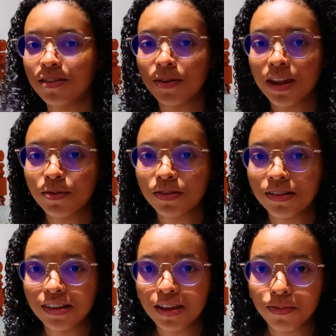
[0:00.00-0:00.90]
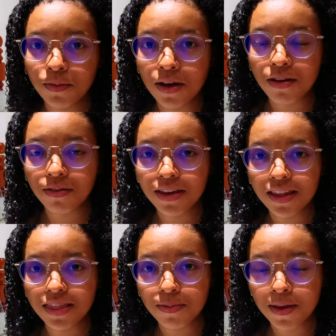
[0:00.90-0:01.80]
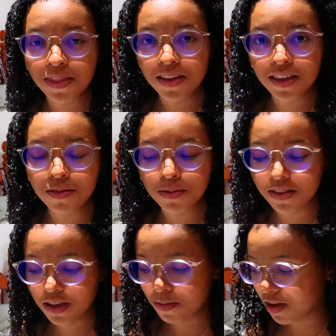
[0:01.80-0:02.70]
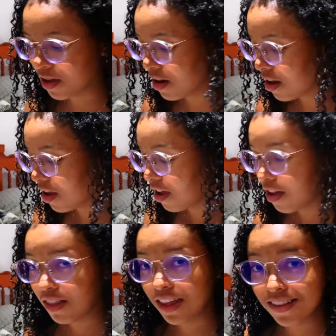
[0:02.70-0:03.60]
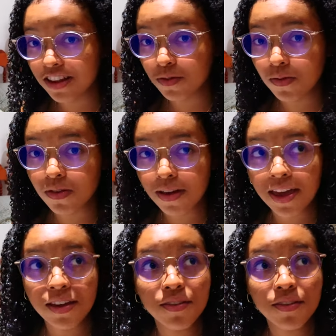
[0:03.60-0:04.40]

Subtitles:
been able to sleep well in the bed that he's been sleeping in, like since we've arrived.